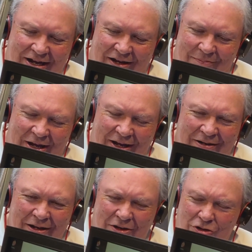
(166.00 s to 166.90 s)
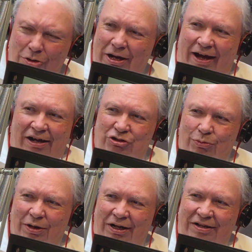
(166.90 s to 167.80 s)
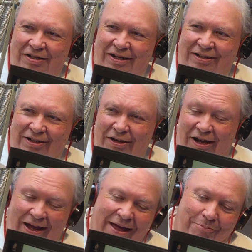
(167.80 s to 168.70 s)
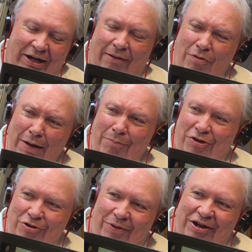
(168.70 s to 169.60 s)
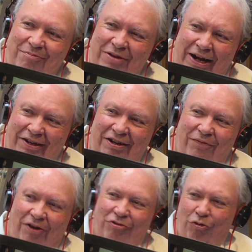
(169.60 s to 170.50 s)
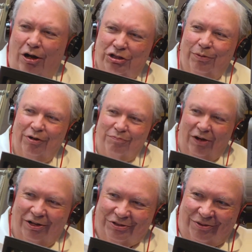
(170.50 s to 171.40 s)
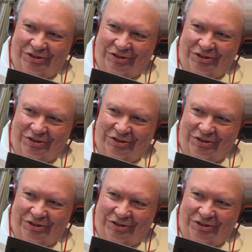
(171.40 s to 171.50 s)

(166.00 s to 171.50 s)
AM. And you guys really did click. But I remember you were competitive on crossword puzzles